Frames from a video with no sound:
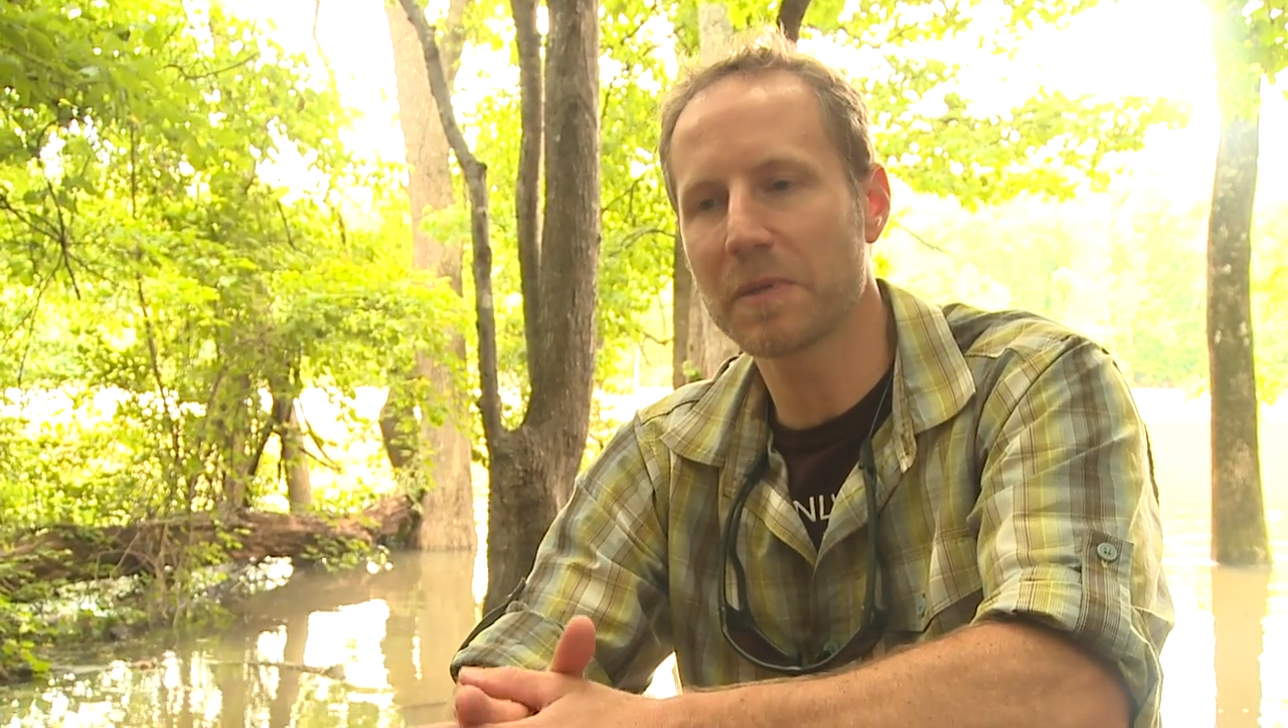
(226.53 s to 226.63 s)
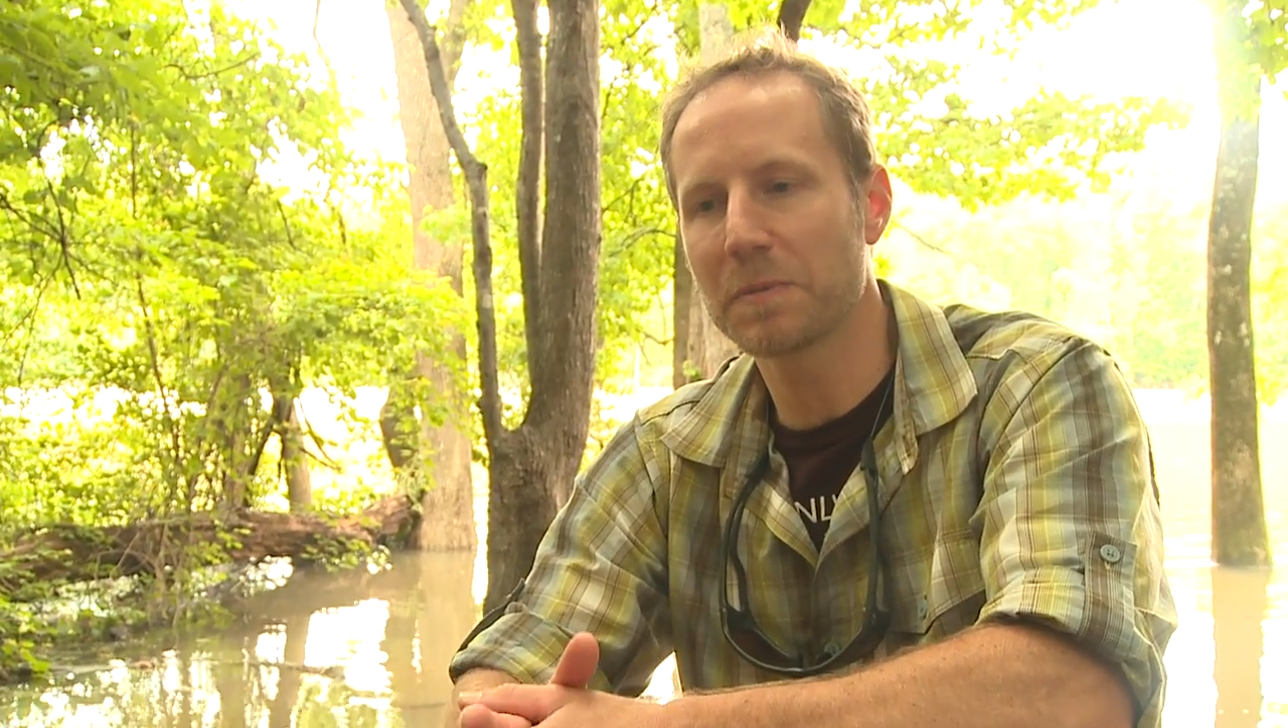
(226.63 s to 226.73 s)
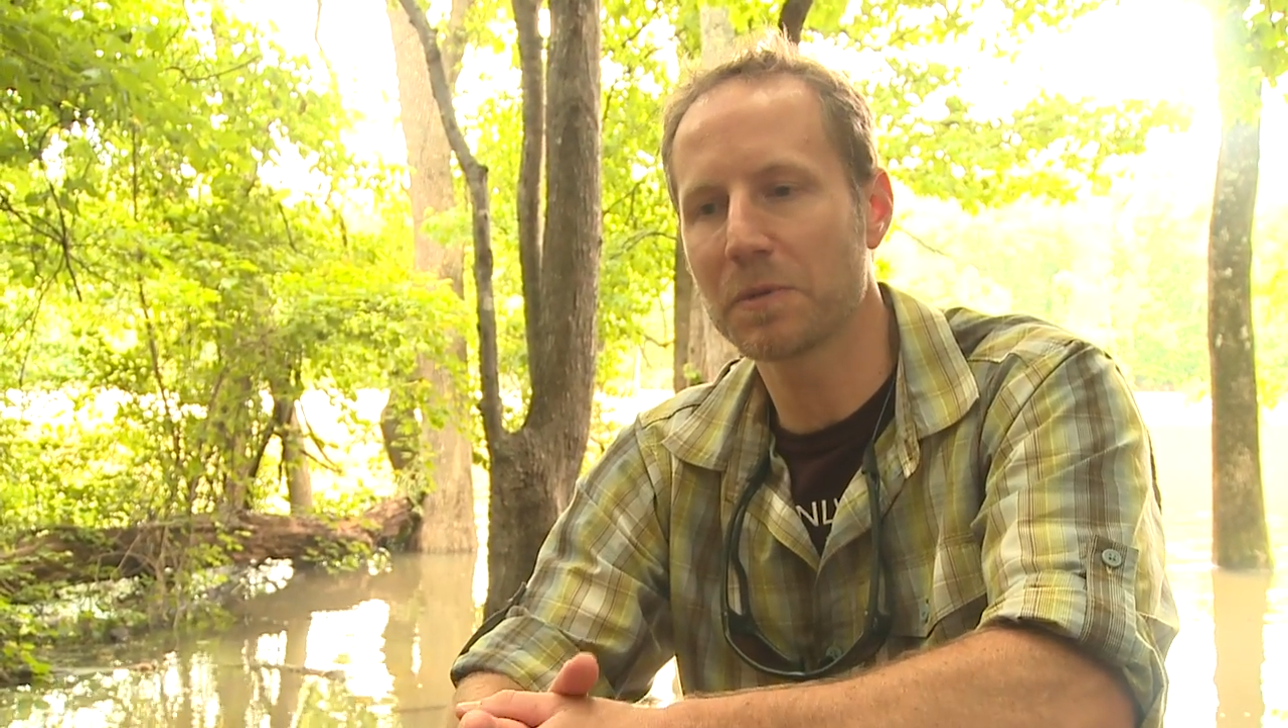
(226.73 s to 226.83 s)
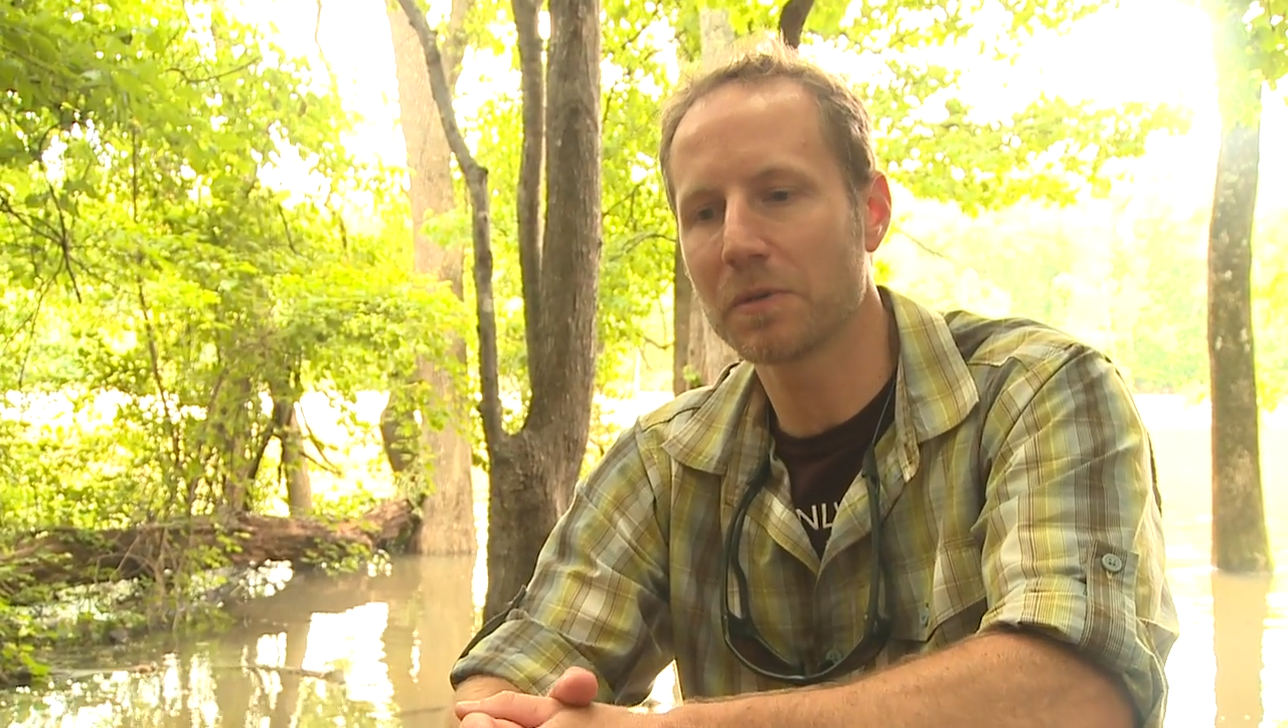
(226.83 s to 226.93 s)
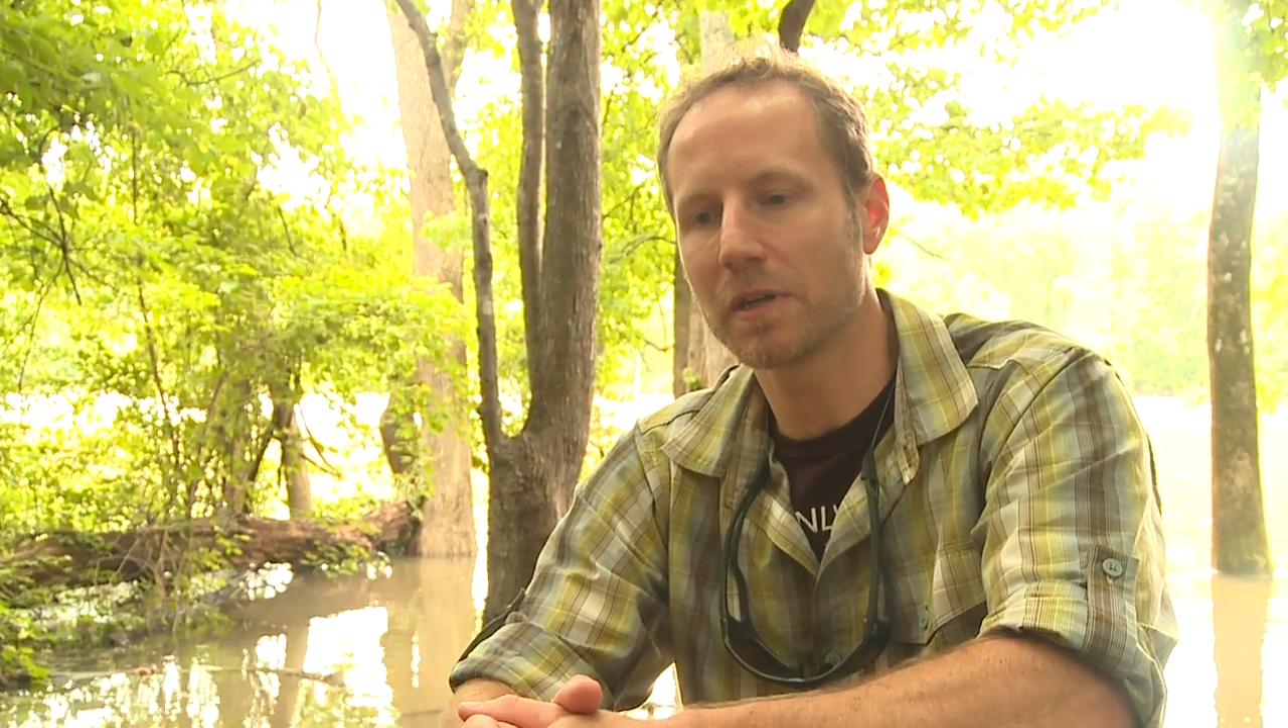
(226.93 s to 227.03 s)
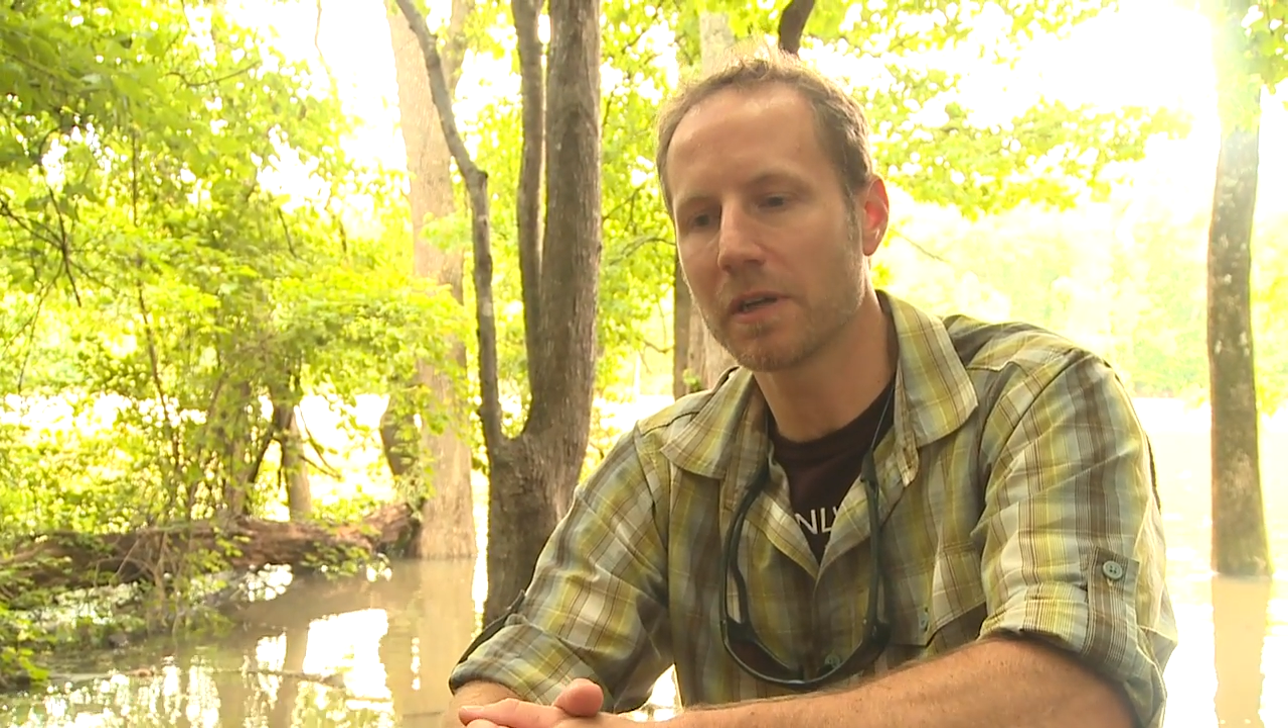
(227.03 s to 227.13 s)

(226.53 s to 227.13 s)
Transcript: people